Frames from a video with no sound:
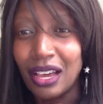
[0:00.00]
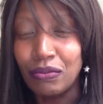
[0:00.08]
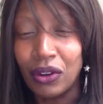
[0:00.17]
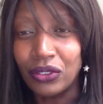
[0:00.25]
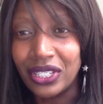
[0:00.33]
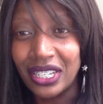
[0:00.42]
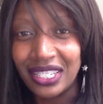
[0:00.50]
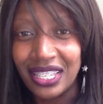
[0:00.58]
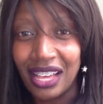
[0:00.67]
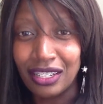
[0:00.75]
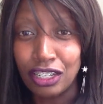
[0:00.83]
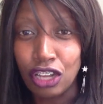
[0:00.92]
about
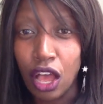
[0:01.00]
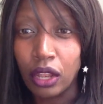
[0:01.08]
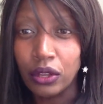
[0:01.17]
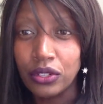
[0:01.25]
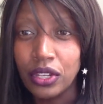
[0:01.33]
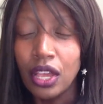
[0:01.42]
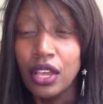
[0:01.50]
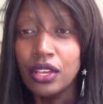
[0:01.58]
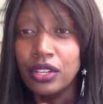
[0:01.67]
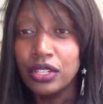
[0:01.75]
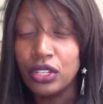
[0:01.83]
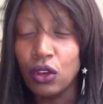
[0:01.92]
$6,000.
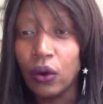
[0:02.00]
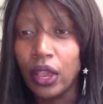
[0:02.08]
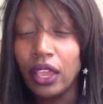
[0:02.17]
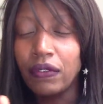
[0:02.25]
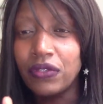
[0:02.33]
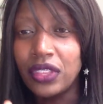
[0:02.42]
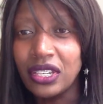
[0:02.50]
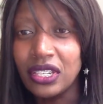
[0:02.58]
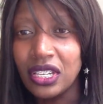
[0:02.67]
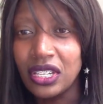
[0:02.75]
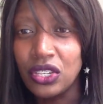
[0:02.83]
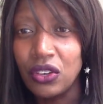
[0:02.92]
So if
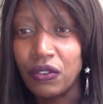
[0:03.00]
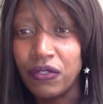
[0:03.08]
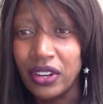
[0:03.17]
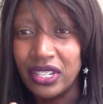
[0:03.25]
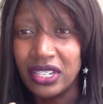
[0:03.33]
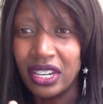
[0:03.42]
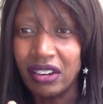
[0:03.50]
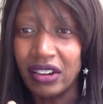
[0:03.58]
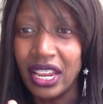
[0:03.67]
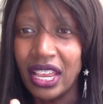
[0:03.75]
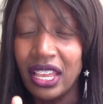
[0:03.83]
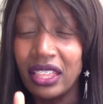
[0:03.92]
this is your first
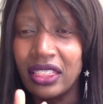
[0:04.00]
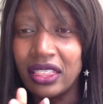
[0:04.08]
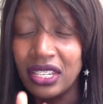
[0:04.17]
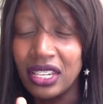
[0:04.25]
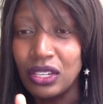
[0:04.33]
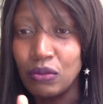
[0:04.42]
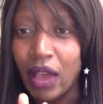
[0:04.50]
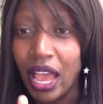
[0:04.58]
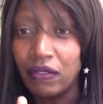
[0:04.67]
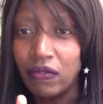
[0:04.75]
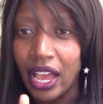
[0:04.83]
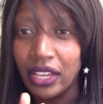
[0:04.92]
degree, this is my
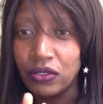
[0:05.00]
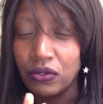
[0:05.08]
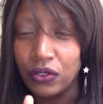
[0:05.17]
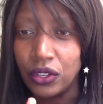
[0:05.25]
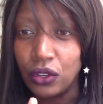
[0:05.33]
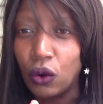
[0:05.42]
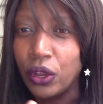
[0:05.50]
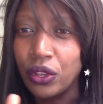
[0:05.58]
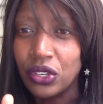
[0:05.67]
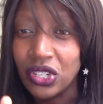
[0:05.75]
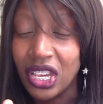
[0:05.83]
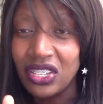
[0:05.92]
advice for you. Or
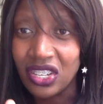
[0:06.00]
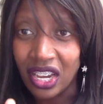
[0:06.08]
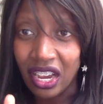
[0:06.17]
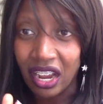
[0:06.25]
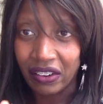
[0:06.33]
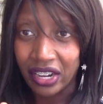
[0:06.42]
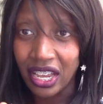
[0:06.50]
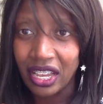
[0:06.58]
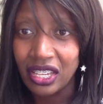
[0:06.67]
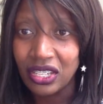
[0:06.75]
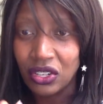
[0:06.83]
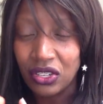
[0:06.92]
you're changing
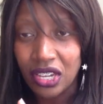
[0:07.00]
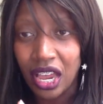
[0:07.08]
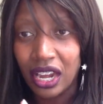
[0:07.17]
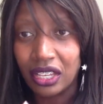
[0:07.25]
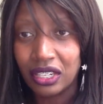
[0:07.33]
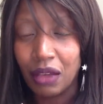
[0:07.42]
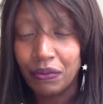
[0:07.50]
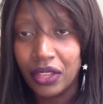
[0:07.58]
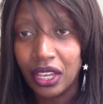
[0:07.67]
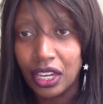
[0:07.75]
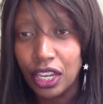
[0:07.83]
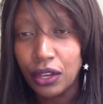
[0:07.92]
careers, you're starting
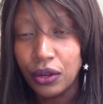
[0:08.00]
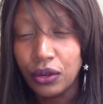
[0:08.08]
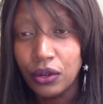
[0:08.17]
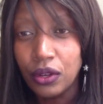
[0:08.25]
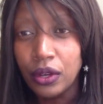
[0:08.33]
something new,